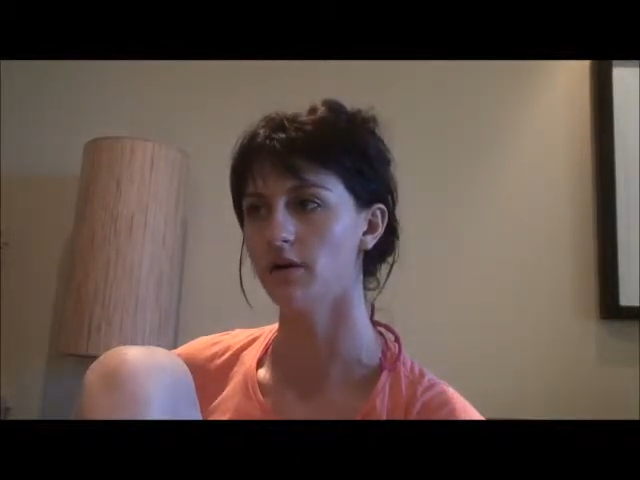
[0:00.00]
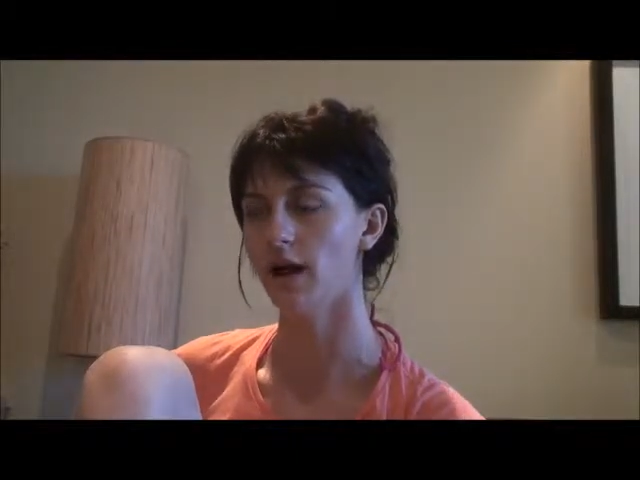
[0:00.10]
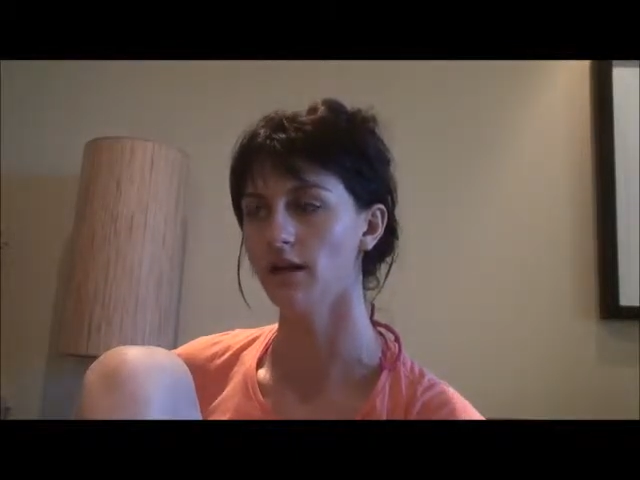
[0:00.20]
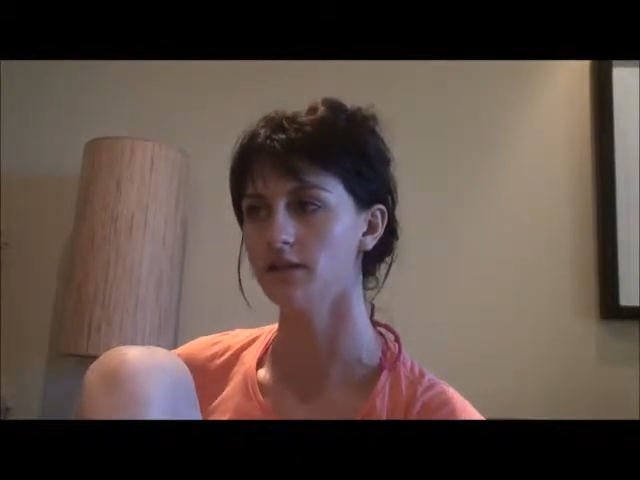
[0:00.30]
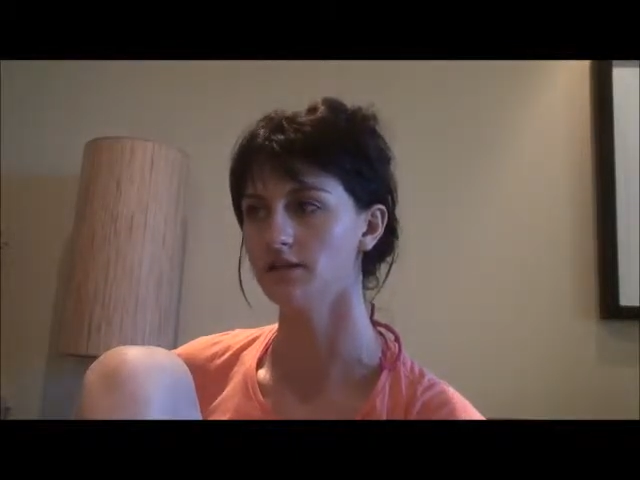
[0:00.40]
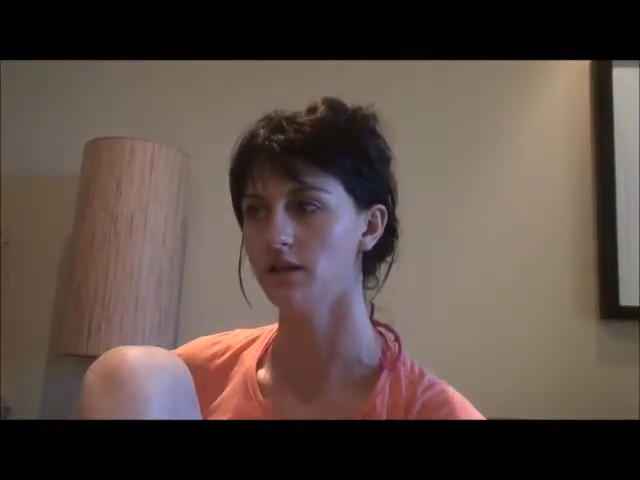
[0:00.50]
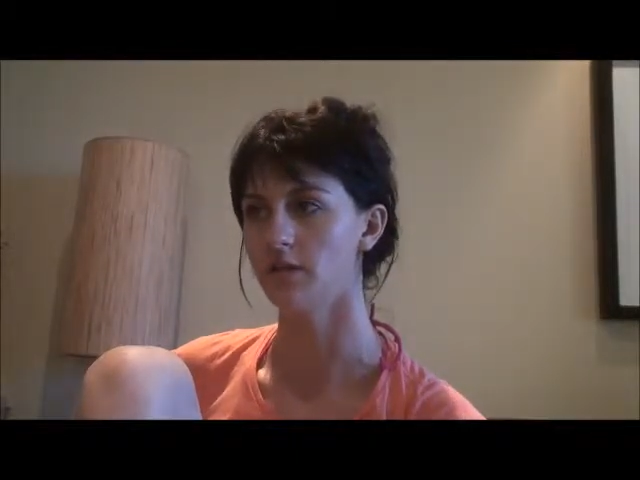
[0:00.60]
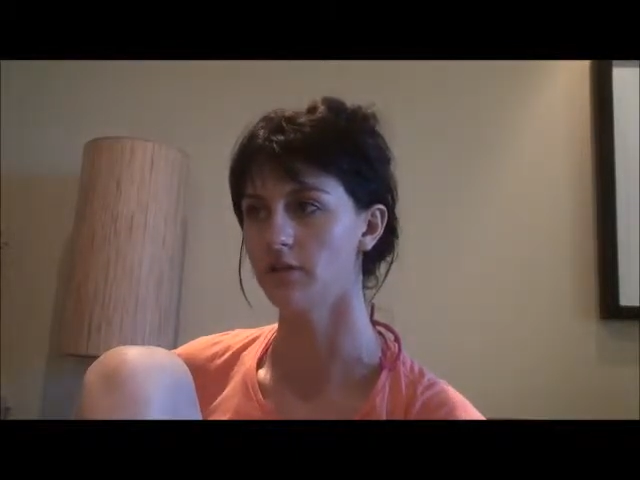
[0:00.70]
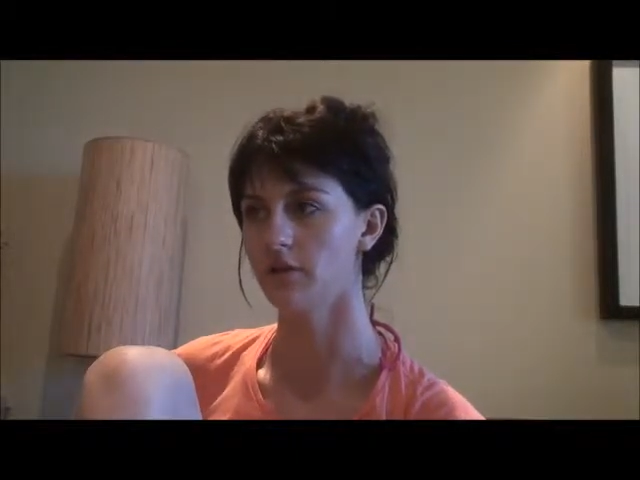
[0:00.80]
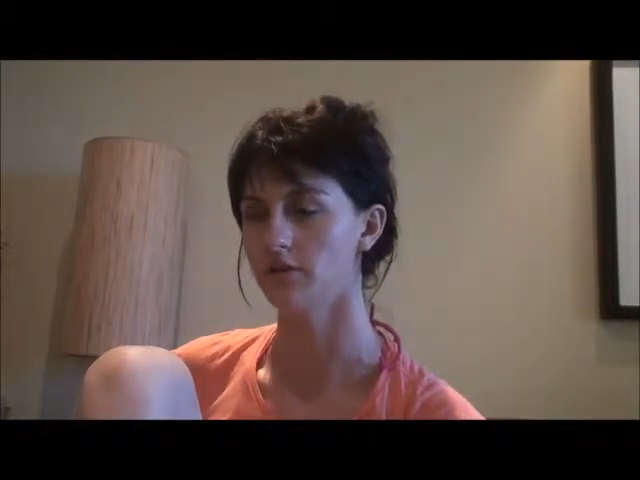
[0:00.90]
Alice that I
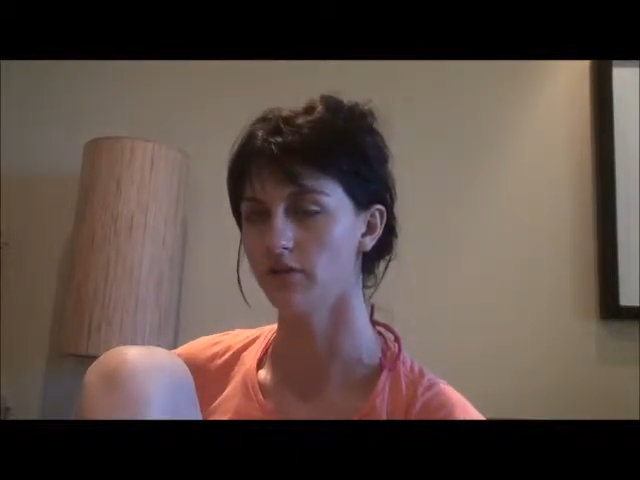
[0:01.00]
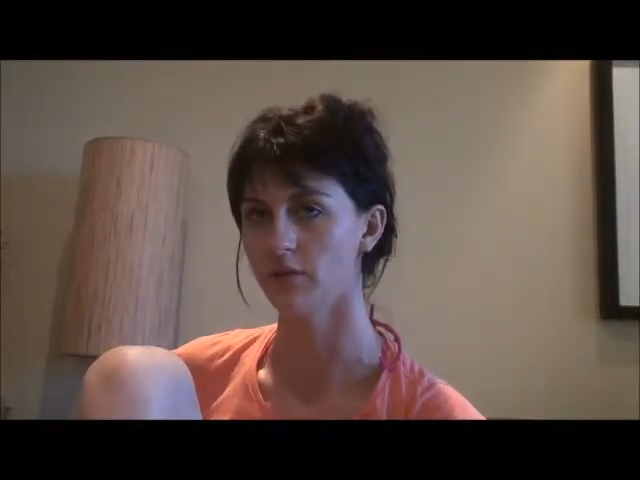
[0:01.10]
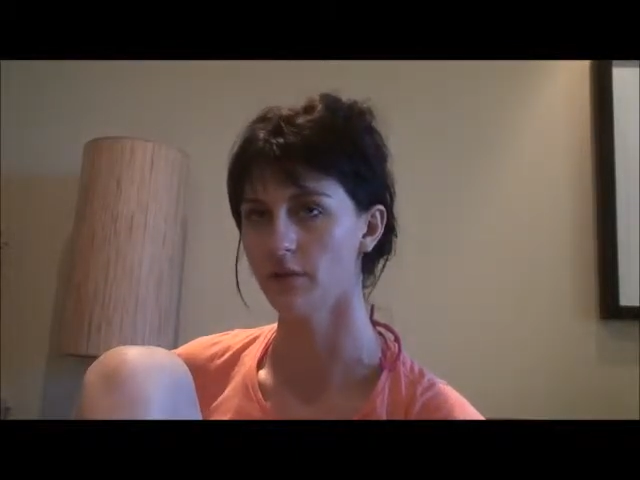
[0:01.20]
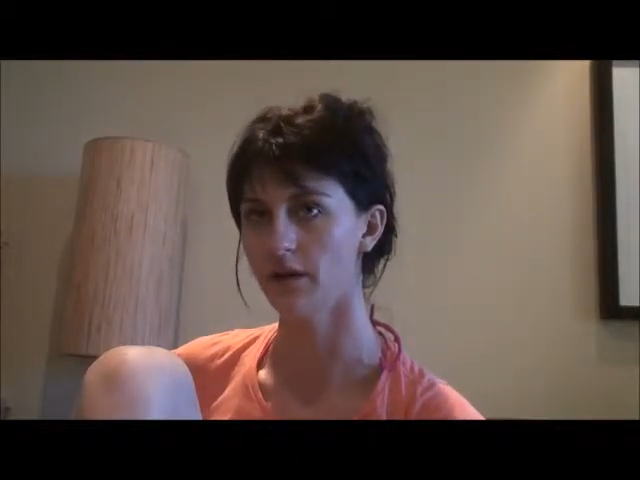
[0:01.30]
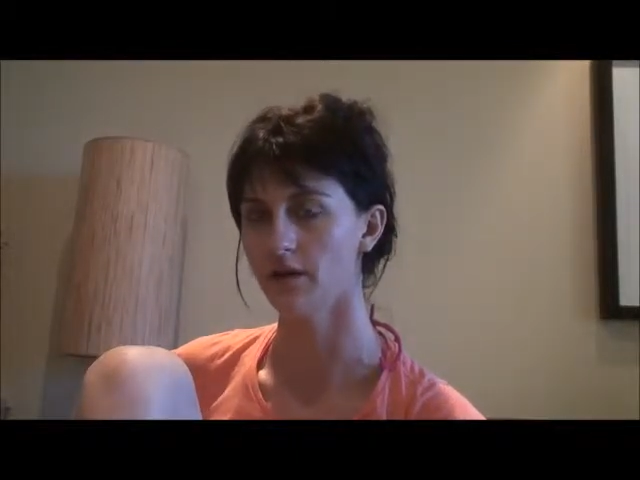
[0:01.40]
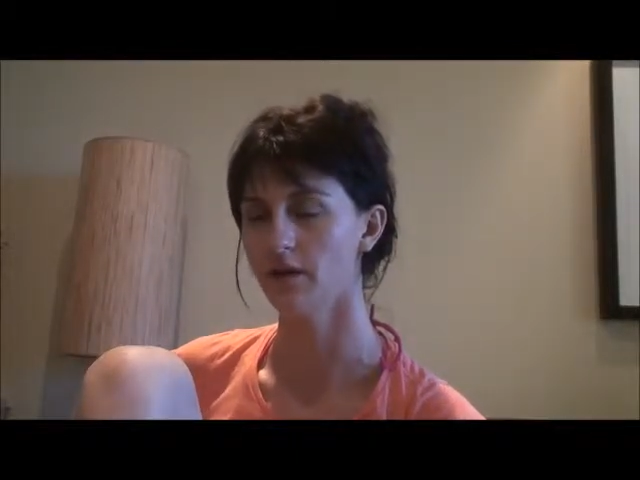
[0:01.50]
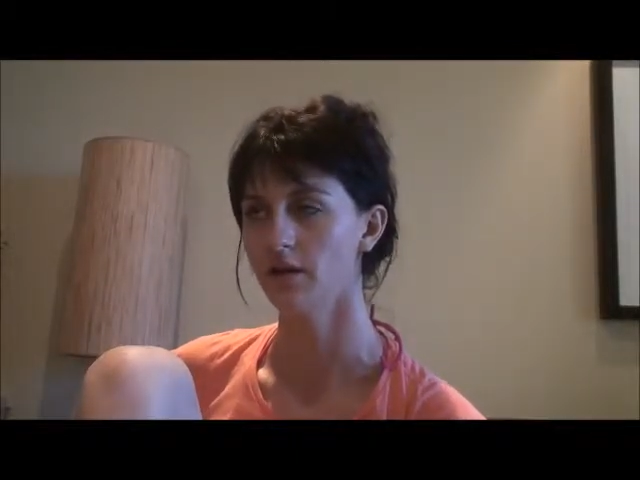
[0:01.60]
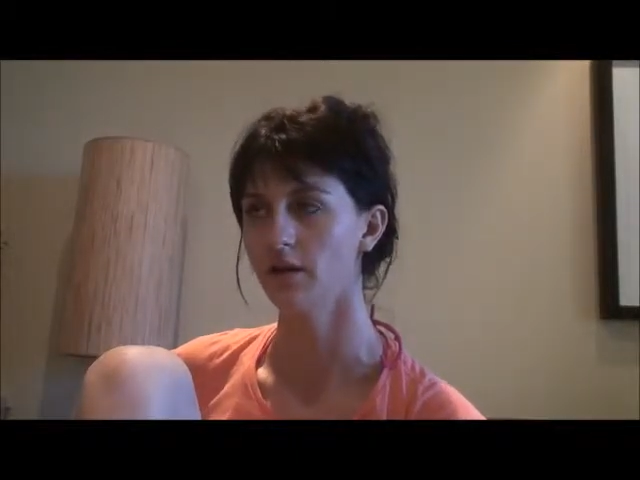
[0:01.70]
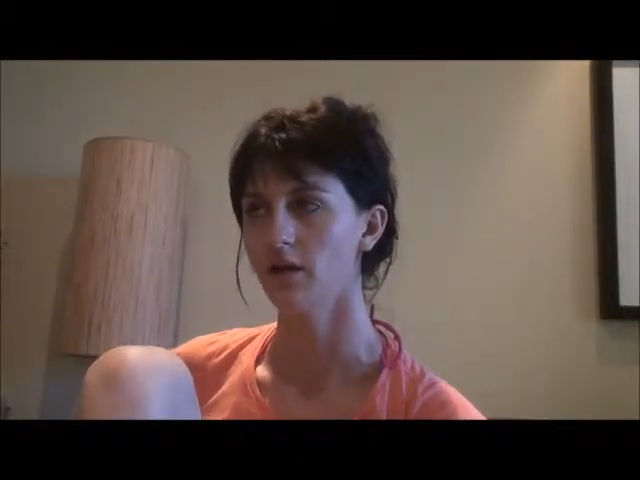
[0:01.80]
play on the film Leia